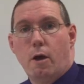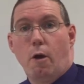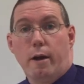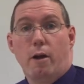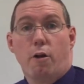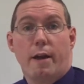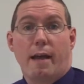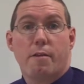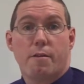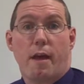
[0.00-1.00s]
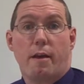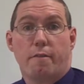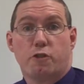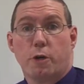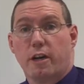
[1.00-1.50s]
All right, our next set
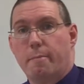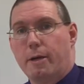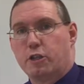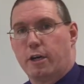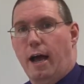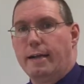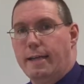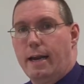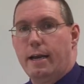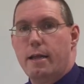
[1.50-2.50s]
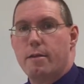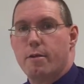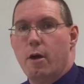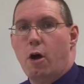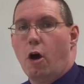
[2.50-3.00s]
of trigonometric
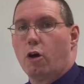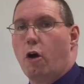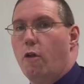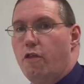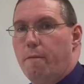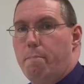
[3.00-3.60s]
identities are called the